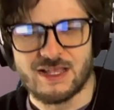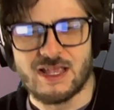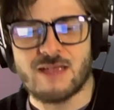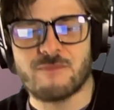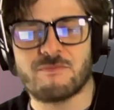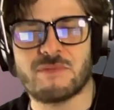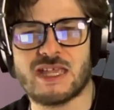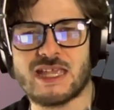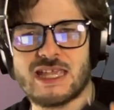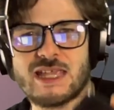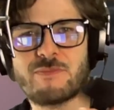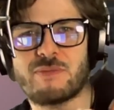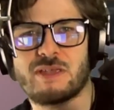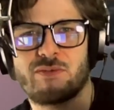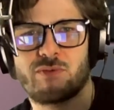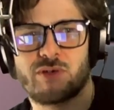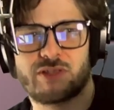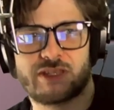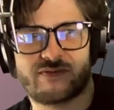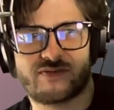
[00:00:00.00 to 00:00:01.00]
Maybe
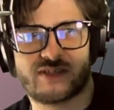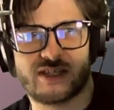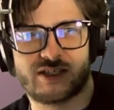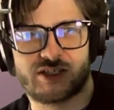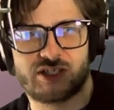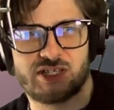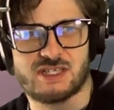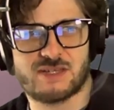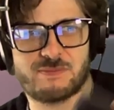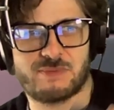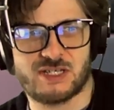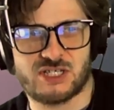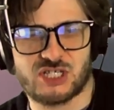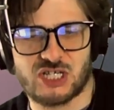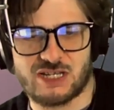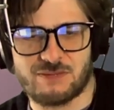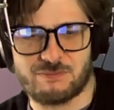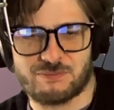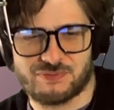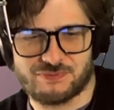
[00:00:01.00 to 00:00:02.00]
what they've done just to be
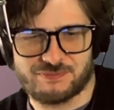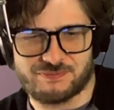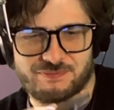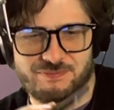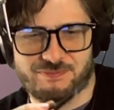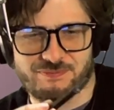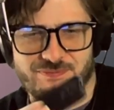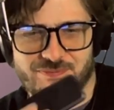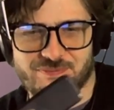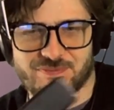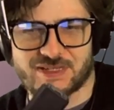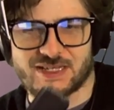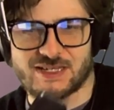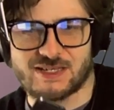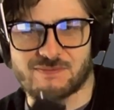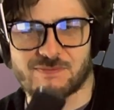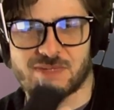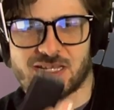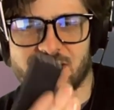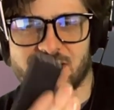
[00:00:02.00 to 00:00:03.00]
cheap
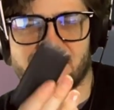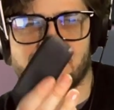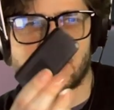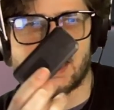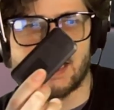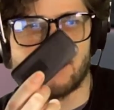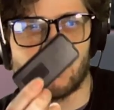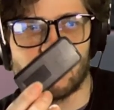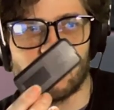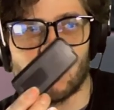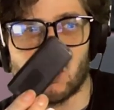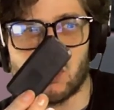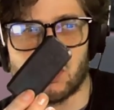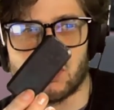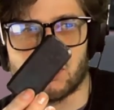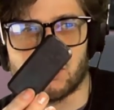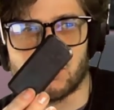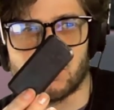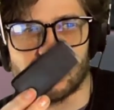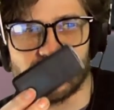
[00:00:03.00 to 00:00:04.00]
is make the same remote
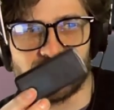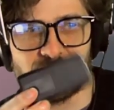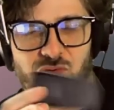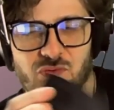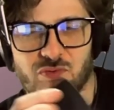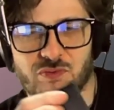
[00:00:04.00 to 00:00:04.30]
control